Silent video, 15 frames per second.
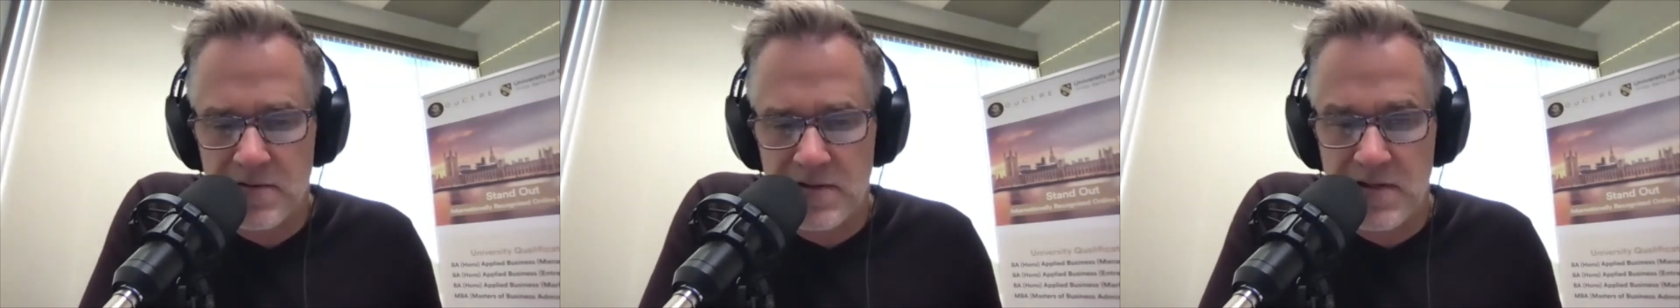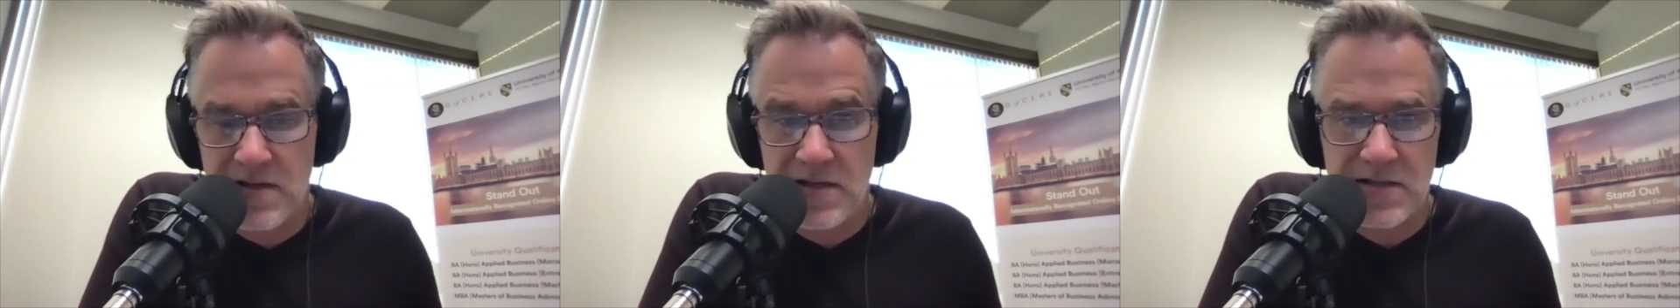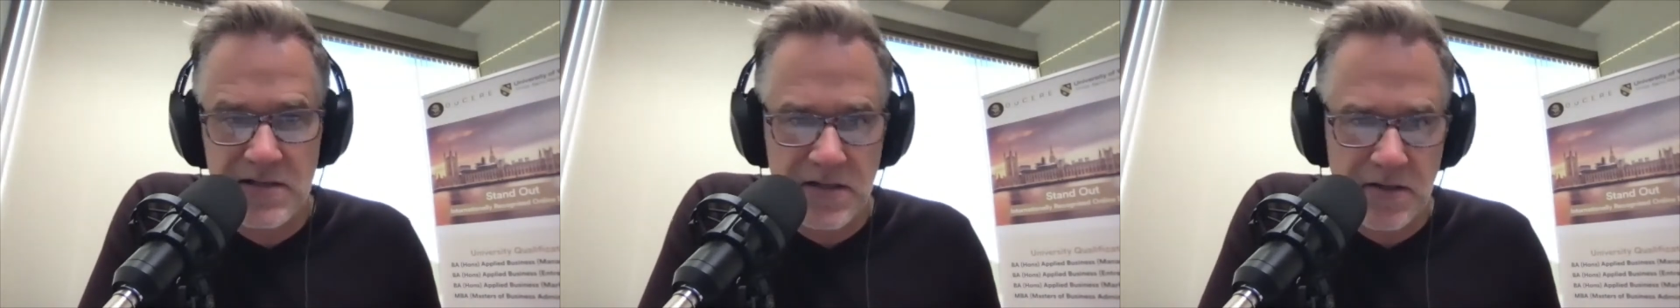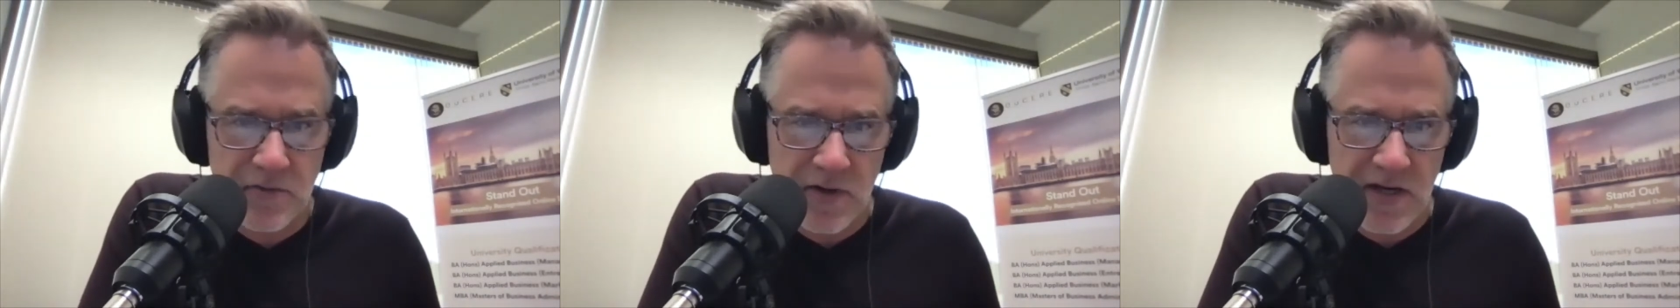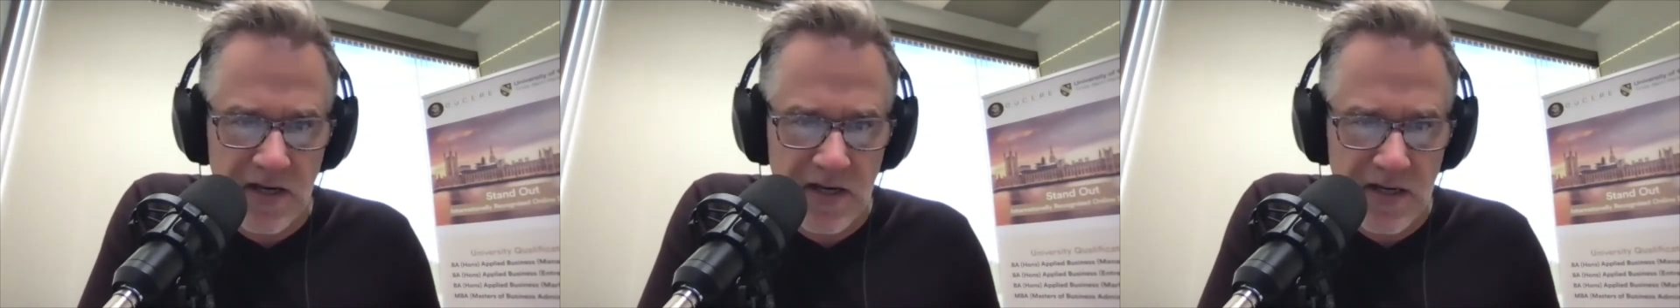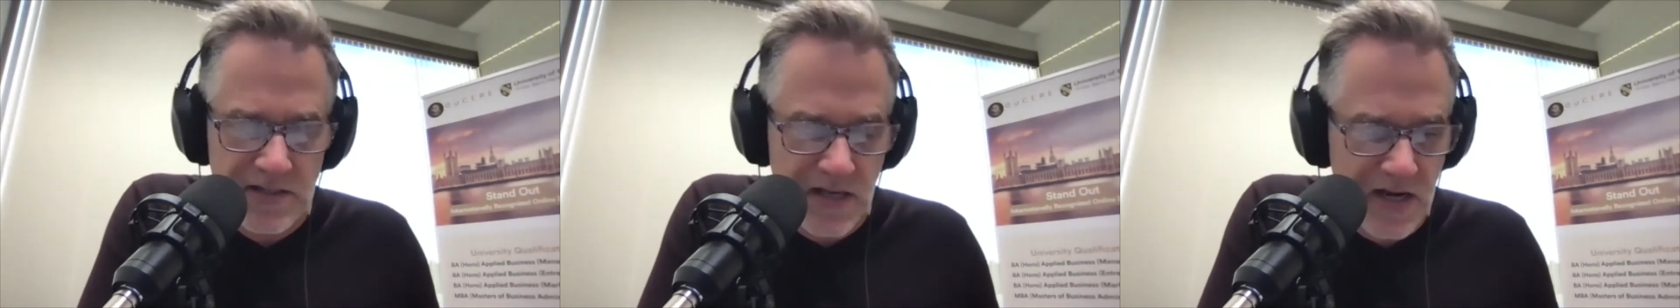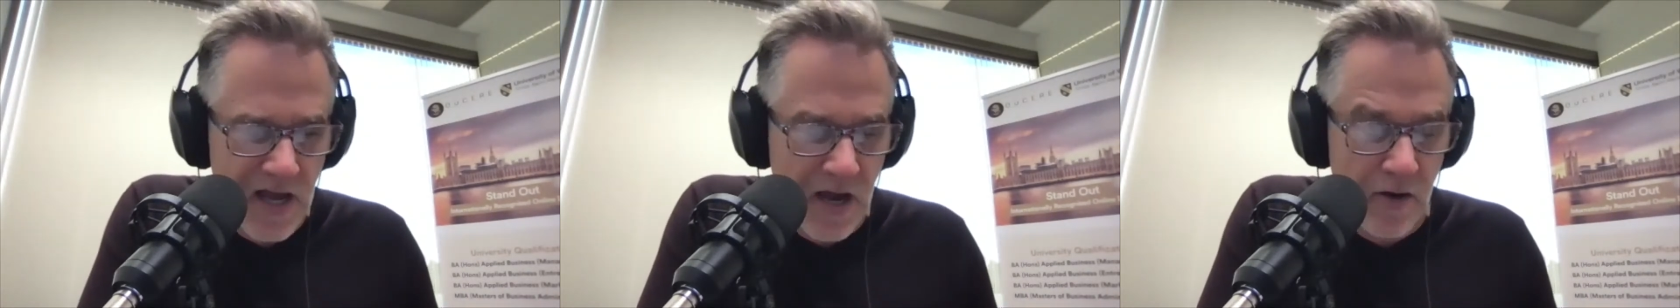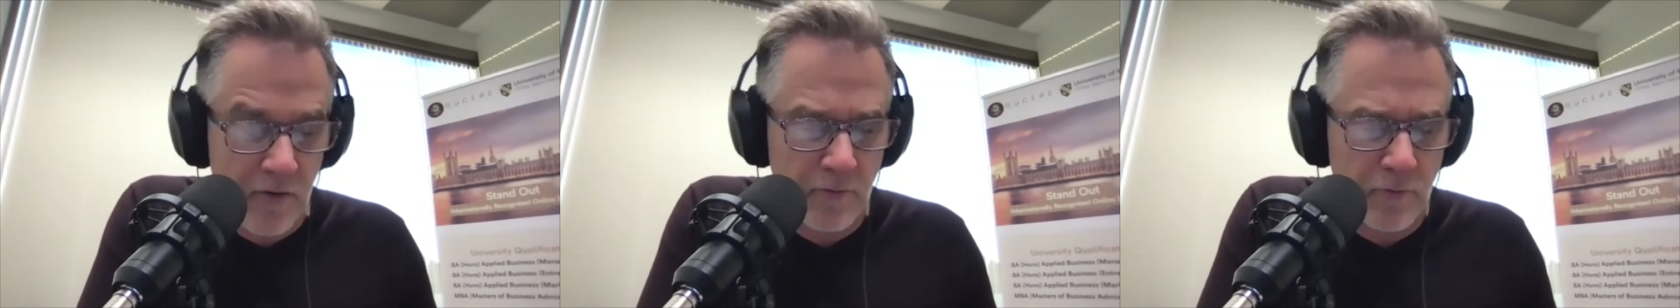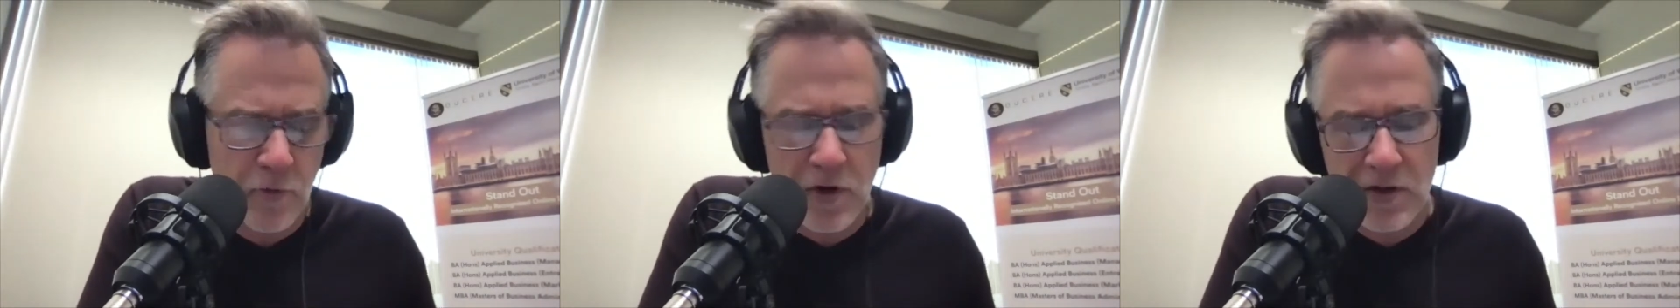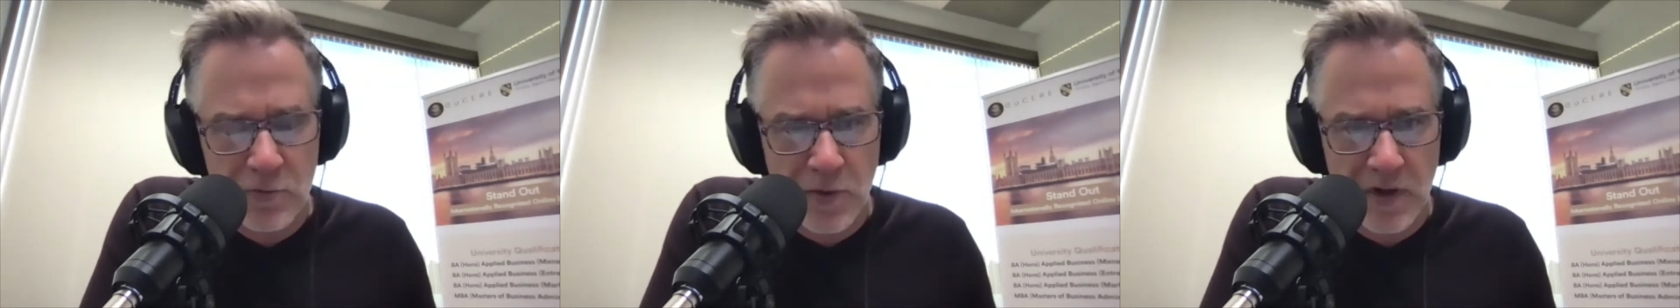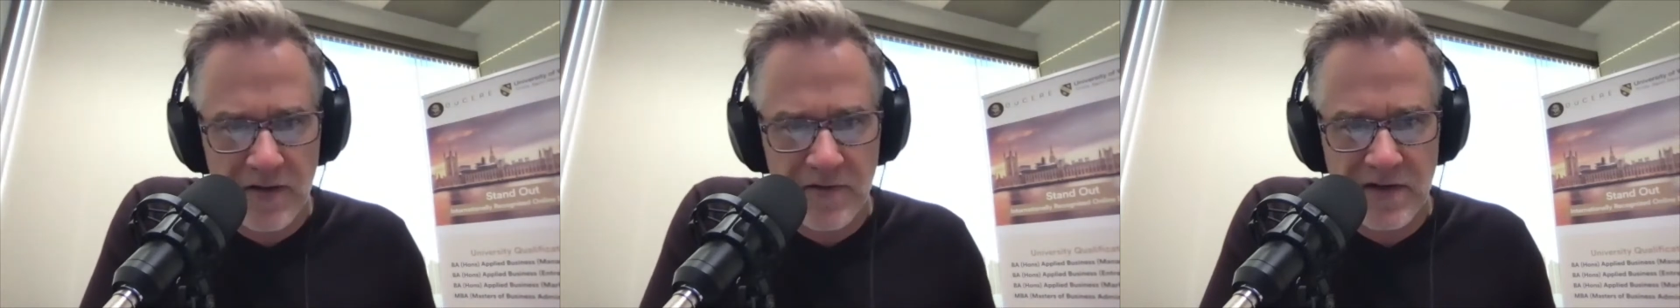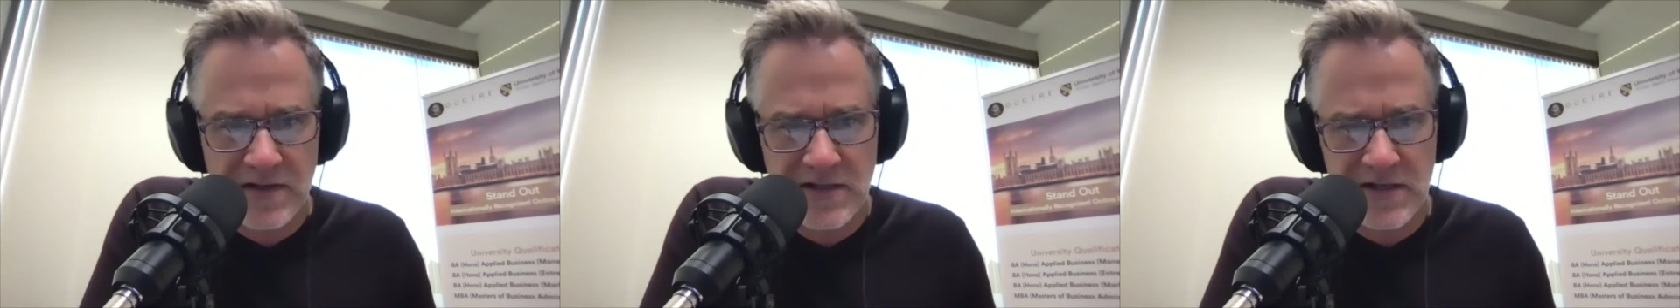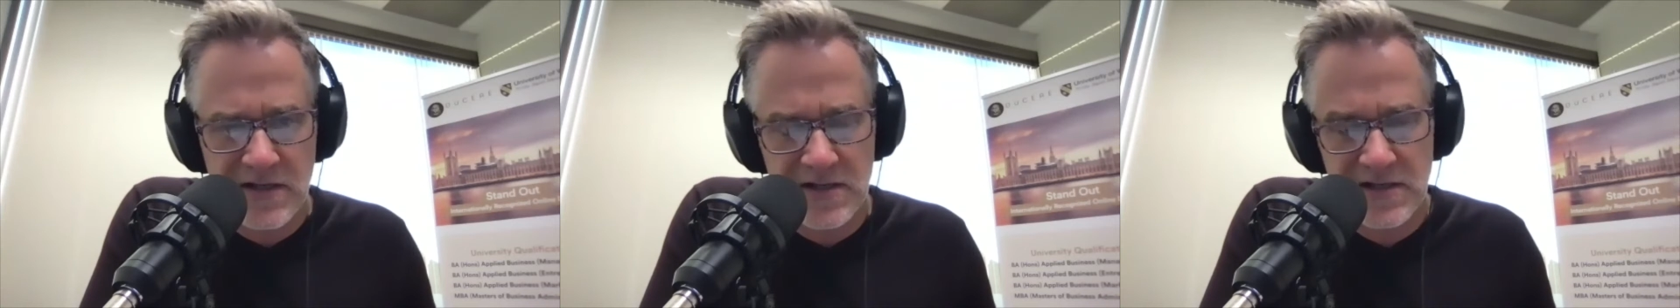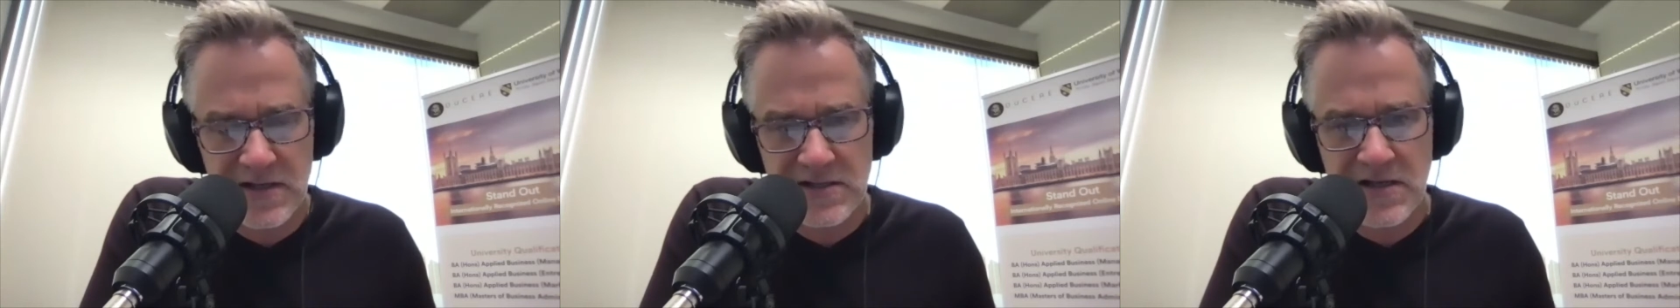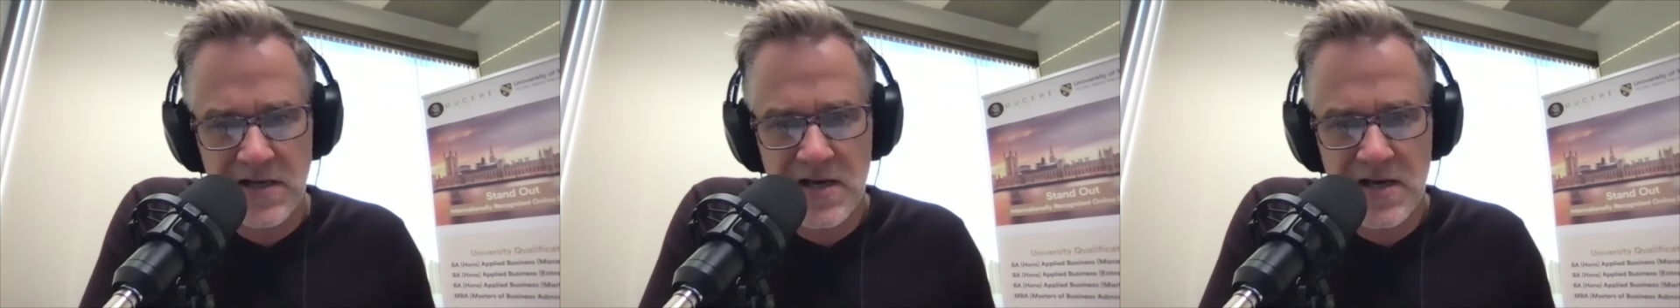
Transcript: these degrees and how work relevant it is,